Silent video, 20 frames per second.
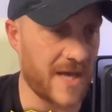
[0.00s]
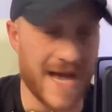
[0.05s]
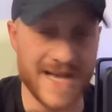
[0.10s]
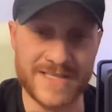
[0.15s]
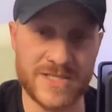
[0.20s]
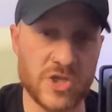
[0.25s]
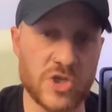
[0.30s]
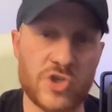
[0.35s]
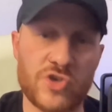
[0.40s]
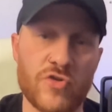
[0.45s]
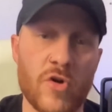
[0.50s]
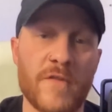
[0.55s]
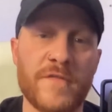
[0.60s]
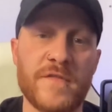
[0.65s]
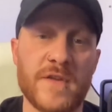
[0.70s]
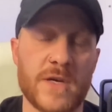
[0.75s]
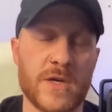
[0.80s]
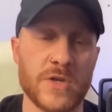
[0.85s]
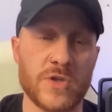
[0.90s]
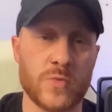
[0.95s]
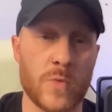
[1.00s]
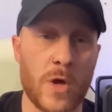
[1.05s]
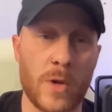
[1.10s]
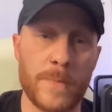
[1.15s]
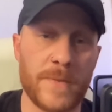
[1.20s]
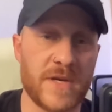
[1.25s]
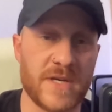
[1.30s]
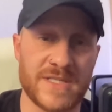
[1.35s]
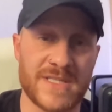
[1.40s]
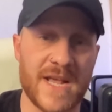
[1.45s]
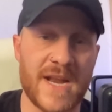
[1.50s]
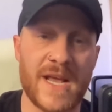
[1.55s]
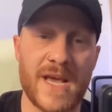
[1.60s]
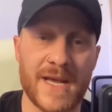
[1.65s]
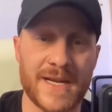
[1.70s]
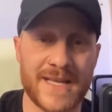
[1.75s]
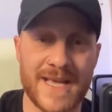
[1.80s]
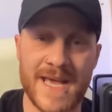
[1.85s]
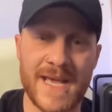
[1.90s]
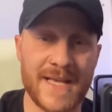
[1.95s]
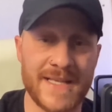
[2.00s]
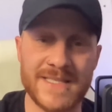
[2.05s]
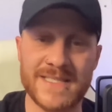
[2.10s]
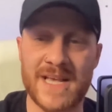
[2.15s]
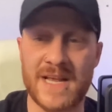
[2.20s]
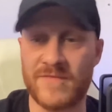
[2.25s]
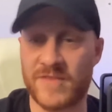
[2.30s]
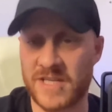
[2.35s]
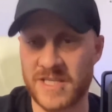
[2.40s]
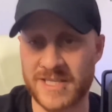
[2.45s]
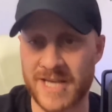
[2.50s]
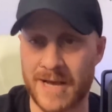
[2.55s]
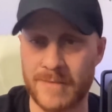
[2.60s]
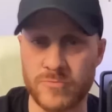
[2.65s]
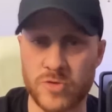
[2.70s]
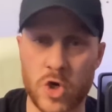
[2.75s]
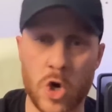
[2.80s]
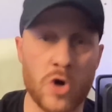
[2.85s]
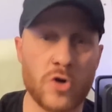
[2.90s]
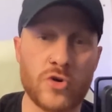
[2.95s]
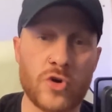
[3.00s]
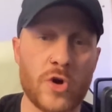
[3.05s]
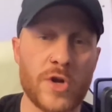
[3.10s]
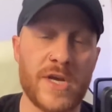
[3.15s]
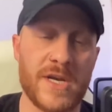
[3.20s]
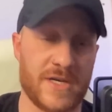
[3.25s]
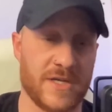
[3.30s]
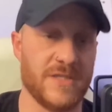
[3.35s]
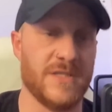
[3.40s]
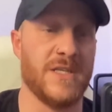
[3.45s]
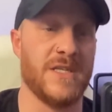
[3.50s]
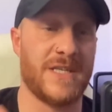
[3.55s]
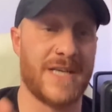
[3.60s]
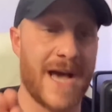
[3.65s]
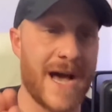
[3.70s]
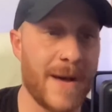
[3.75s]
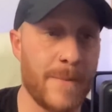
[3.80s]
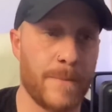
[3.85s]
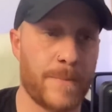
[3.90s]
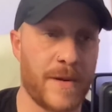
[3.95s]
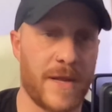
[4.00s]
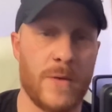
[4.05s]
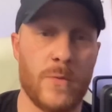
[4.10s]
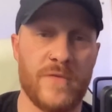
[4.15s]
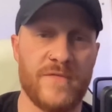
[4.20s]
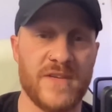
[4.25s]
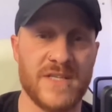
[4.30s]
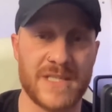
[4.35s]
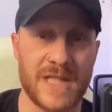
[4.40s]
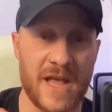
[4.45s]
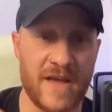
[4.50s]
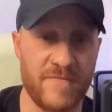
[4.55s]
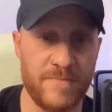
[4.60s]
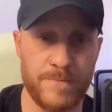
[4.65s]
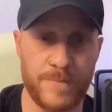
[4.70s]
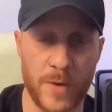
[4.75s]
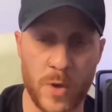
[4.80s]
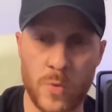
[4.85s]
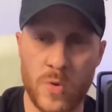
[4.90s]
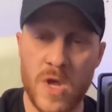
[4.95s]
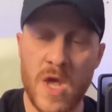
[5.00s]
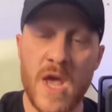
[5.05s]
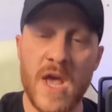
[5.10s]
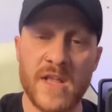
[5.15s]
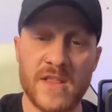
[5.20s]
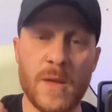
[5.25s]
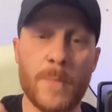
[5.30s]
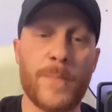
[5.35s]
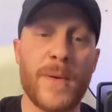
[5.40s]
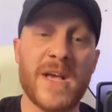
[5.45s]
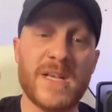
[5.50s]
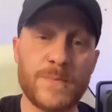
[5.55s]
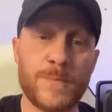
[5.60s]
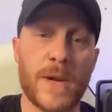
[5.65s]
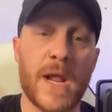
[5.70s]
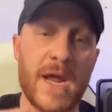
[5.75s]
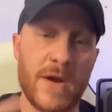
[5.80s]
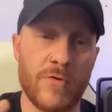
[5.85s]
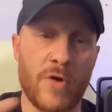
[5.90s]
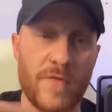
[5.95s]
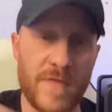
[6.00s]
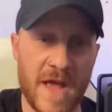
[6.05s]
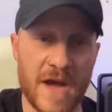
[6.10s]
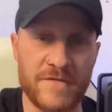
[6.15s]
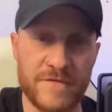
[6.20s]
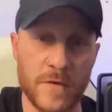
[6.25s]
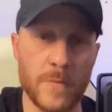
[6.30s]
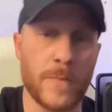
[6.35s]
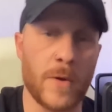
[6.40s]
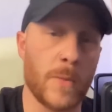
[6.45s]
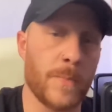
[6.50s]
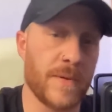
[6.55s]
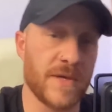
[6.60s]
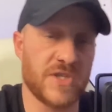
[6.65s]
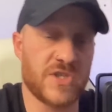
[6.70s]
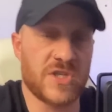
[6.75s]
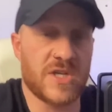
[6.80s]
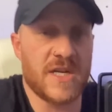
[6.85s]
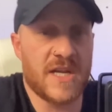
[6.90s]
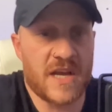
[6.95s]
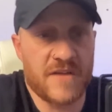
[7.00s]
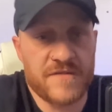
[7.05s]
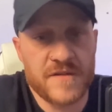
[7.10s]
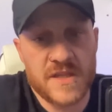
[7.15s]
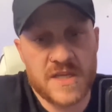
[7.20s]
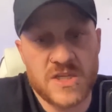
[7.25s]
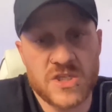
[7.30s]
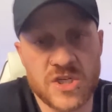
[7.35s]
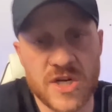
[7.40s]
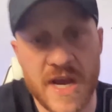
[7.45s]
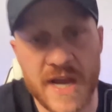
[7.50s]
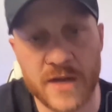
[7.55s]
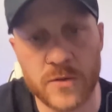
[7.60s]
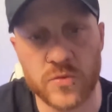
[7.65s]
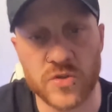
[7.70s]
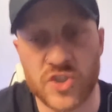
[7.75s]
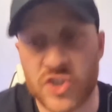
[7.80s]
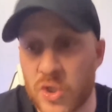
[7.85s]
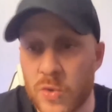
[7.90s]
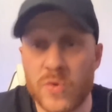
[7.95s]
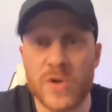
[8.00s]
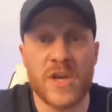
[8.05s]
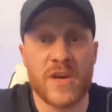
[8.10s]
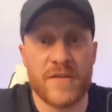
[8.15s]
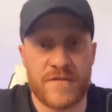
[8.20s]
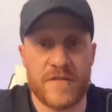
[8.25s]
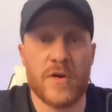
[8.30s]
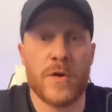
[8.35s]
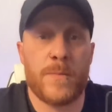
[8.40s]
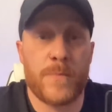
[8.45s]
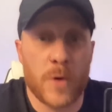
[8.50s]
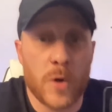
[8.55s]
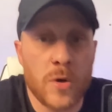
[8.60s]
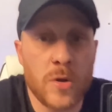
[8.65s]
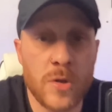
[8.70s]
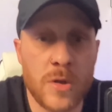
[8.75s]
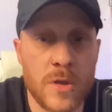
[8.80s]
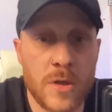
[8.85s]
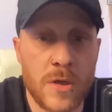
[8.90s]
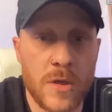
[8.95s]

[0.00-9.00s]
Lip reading: catastrophic as well, because then they had Kittens every time Cock got it, because he can't play with his left boot. The best player on that football pitch today for Leeds United was Junior Firpo.